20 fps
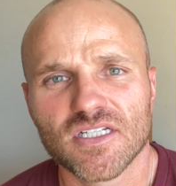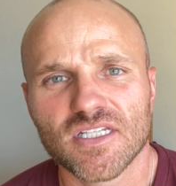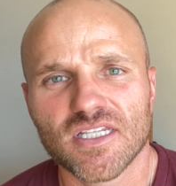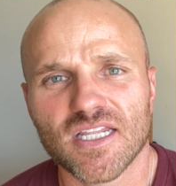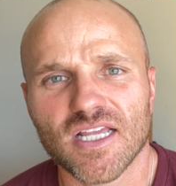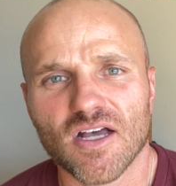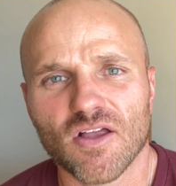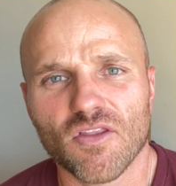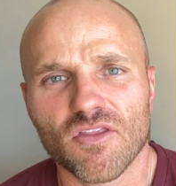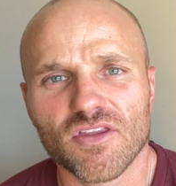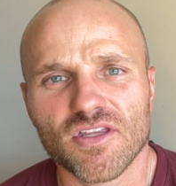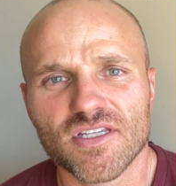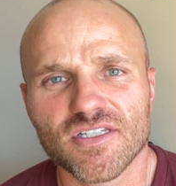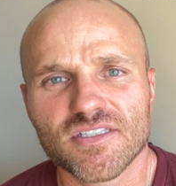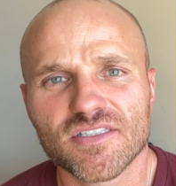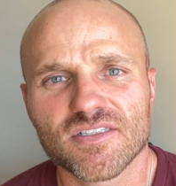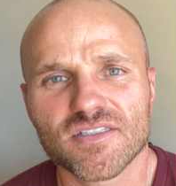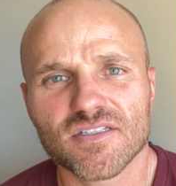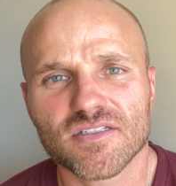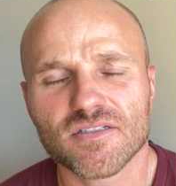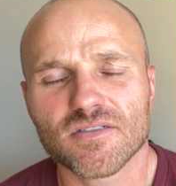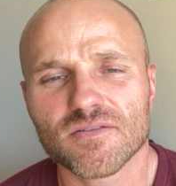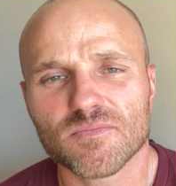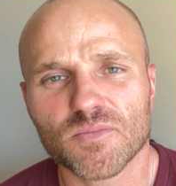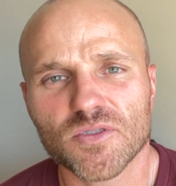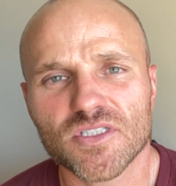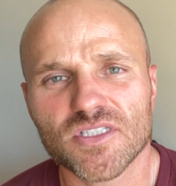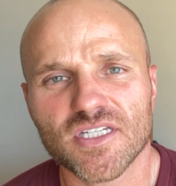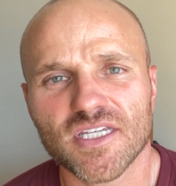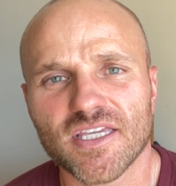Now this
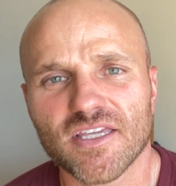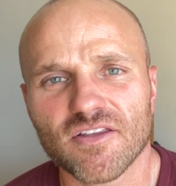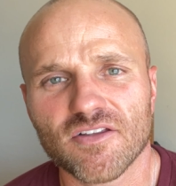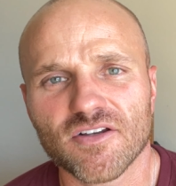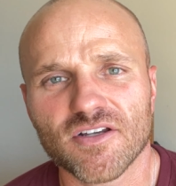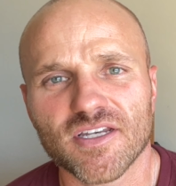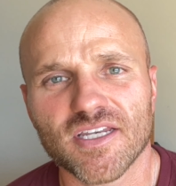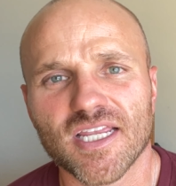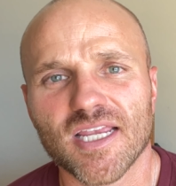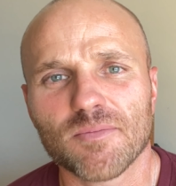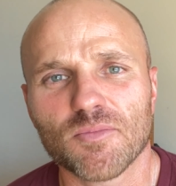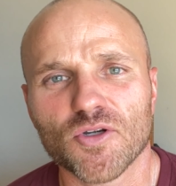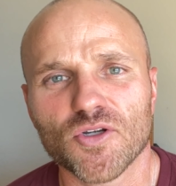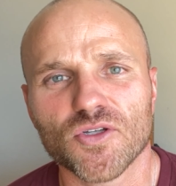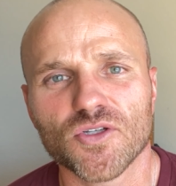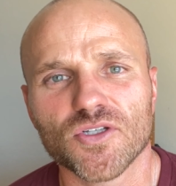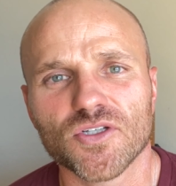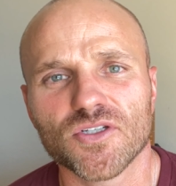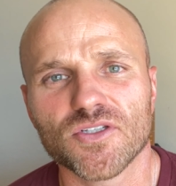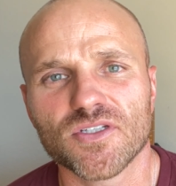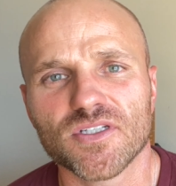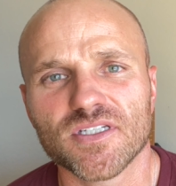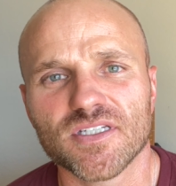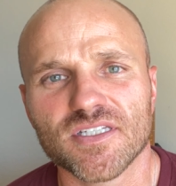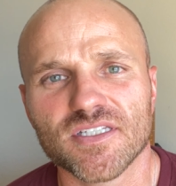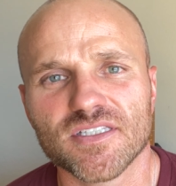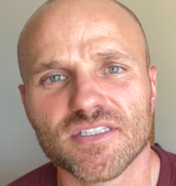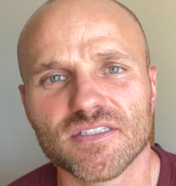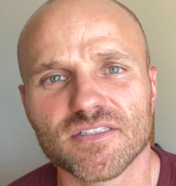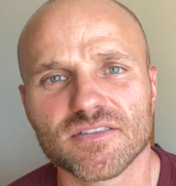particular neighborhood
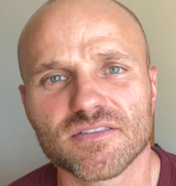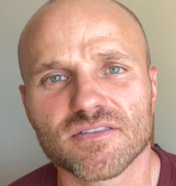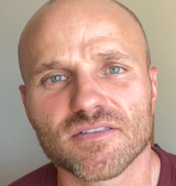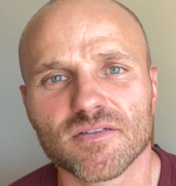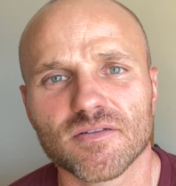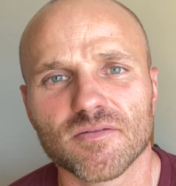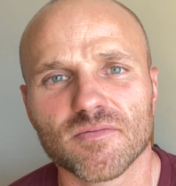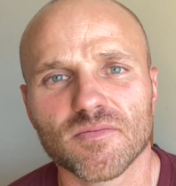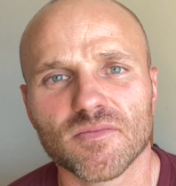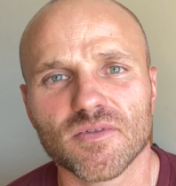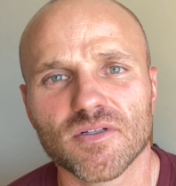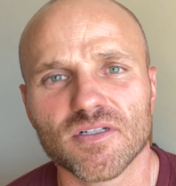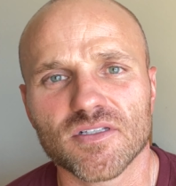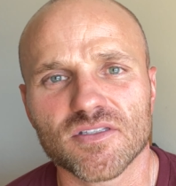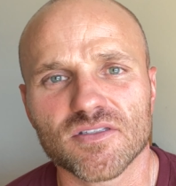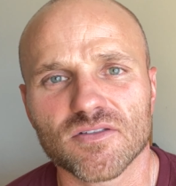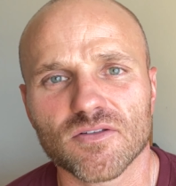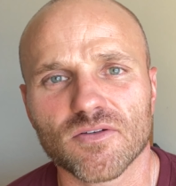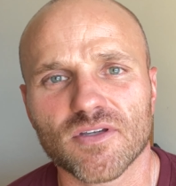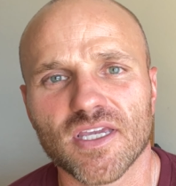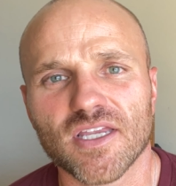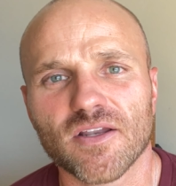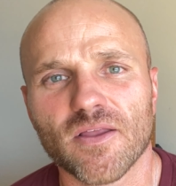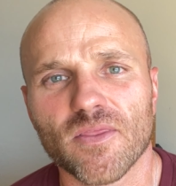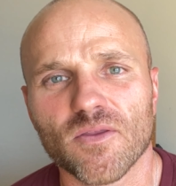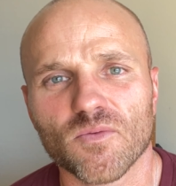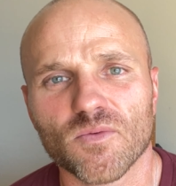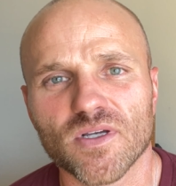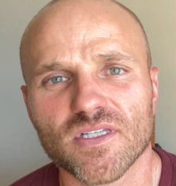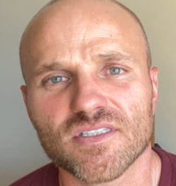it's located on
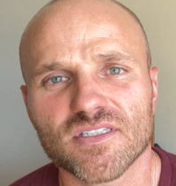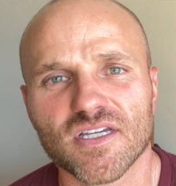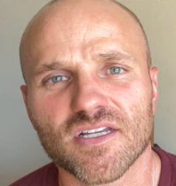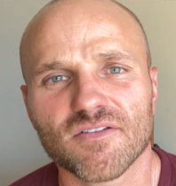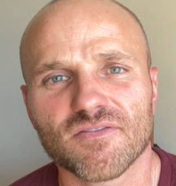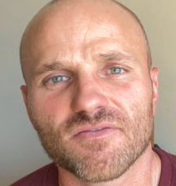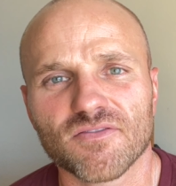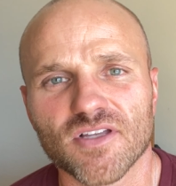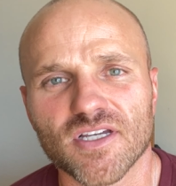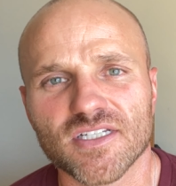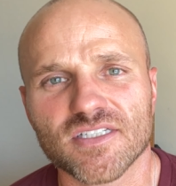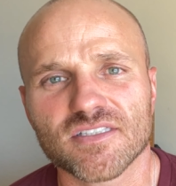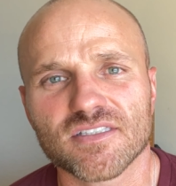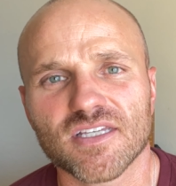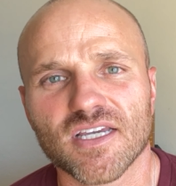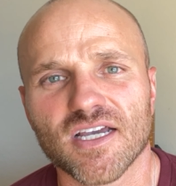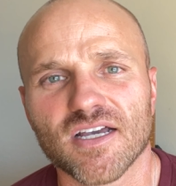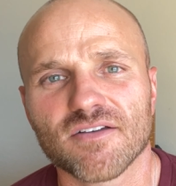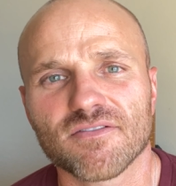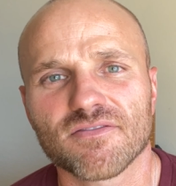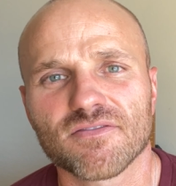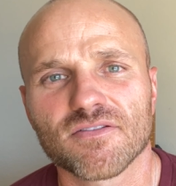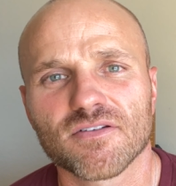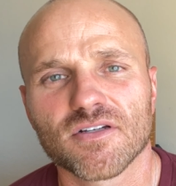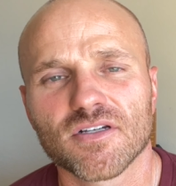the west side of Flagstaff.